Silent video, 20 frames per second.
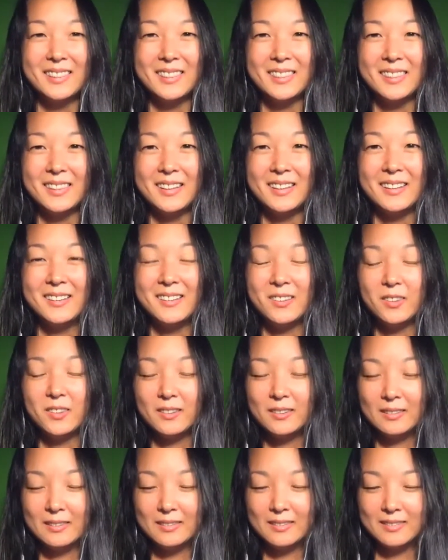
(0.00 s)
Thank you.
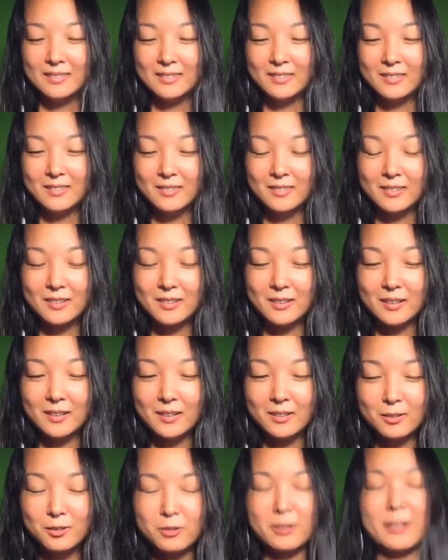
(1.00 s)
This is
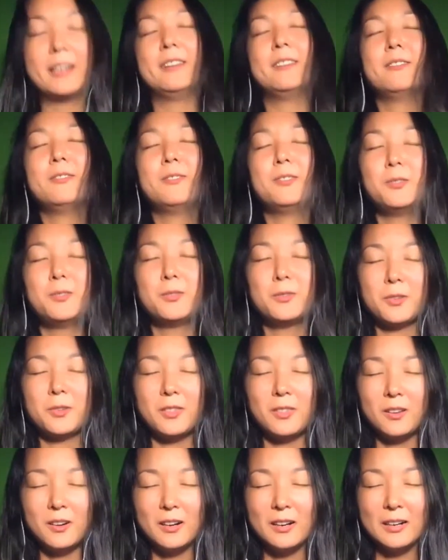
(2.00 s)
great food for
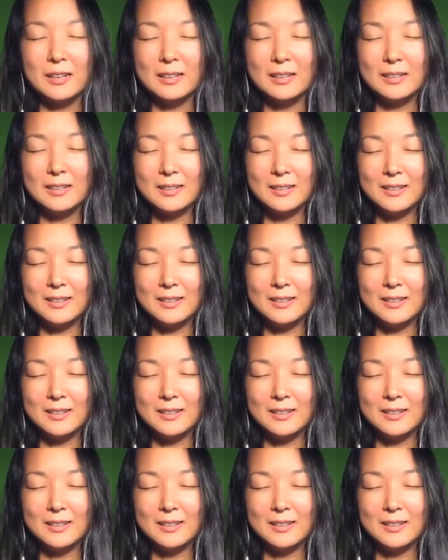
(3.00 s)
thought.